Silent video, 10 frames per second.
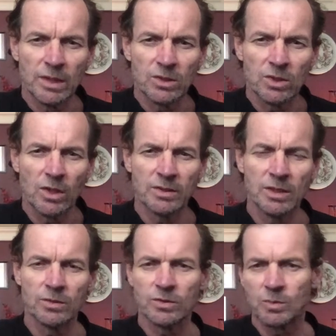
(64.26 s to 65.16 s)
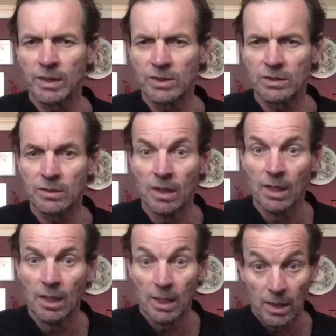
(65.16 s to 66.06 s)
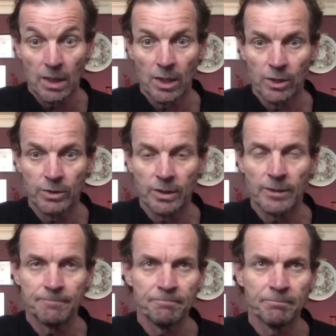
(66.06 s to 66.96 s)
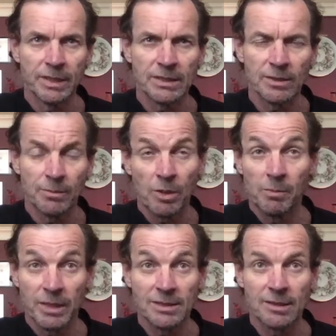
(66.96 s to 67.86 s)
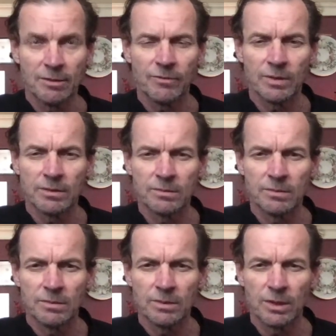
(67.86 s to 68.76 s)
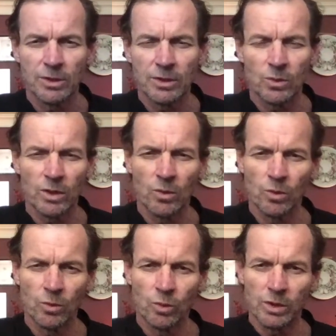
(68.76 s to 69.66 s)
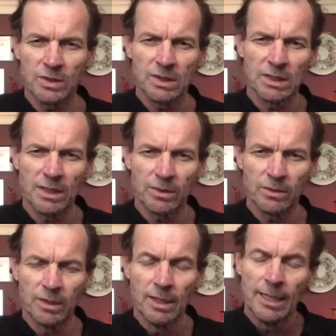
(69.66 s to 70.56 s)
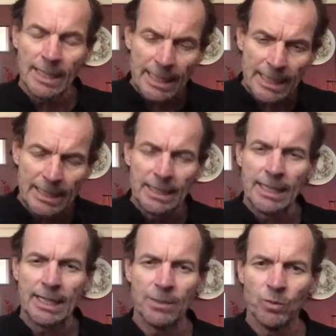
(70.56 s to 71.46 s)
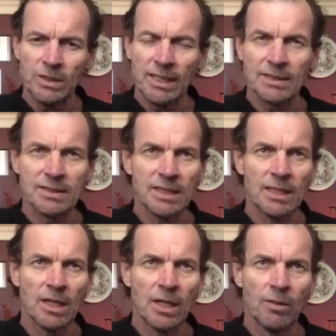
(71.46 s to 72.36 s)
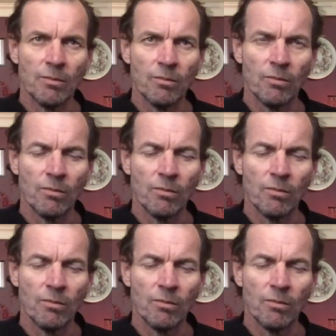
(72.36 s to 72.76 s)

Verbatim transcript: has caused introspection on uh, my, upon myself and look at the way the world works together. And with that said, um,